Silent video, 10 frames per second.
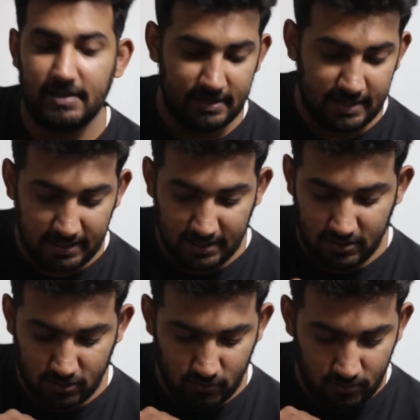
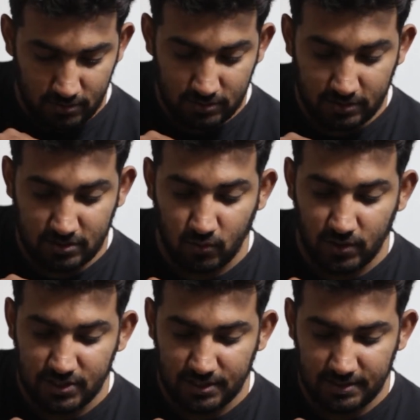dedicated to the
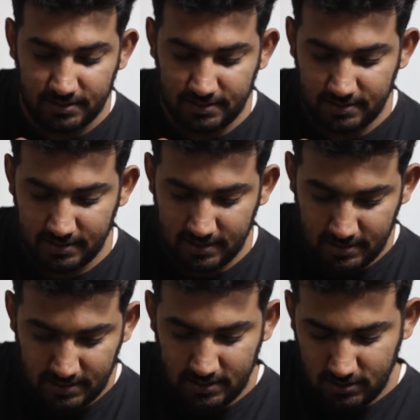storage.
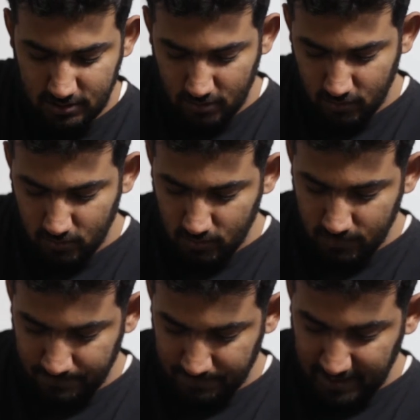So
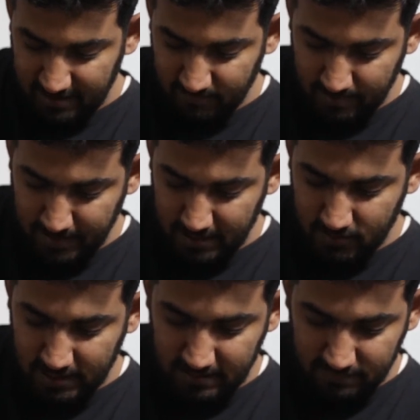I have my pen
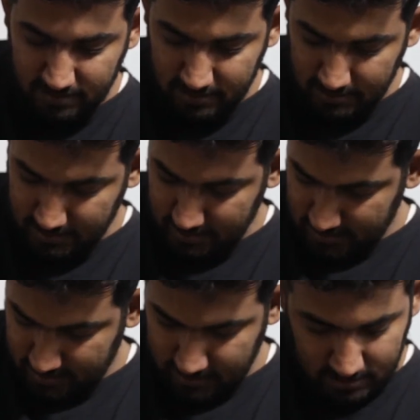drives,
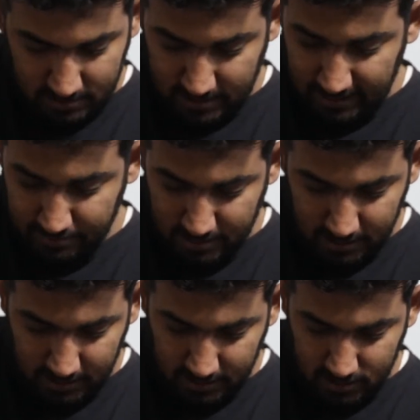
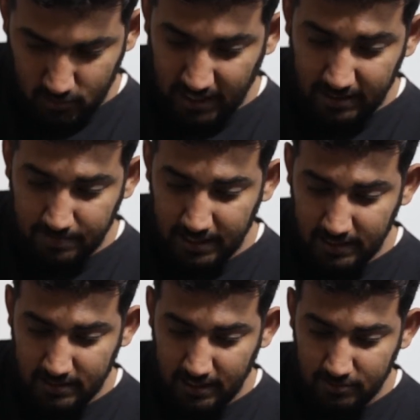Type-C to Type-A,
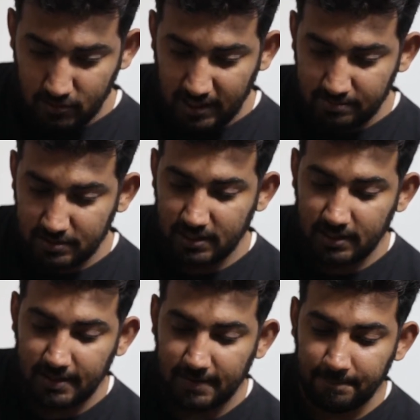Type-C to Type-C,
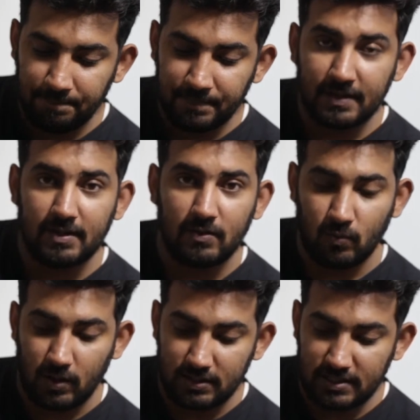
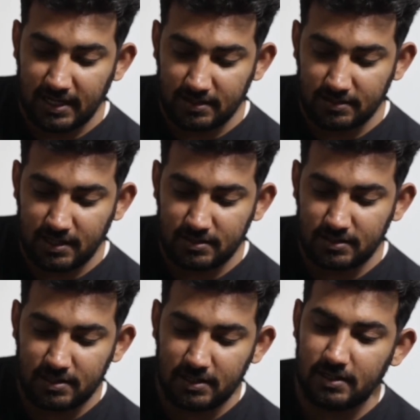one SanDisk
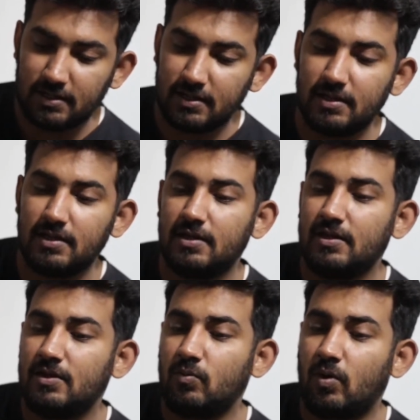SSD,
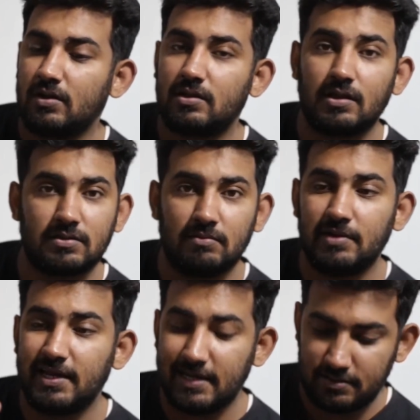one custom
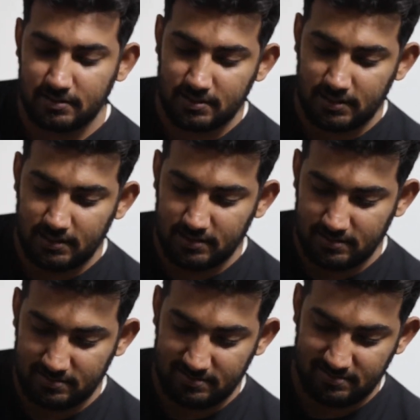made SSD,
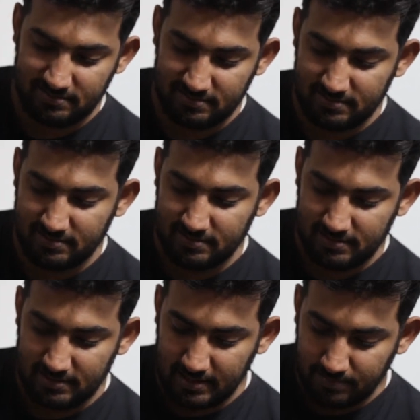
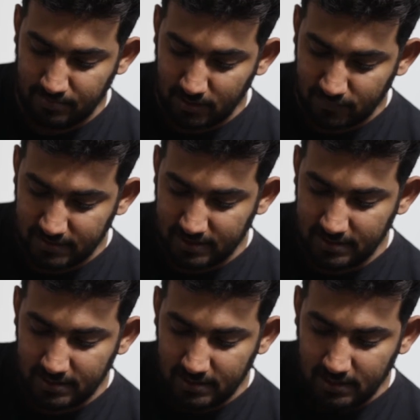yeah, proud of it,
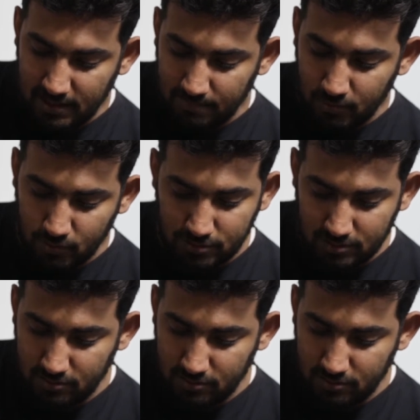a Bluetooth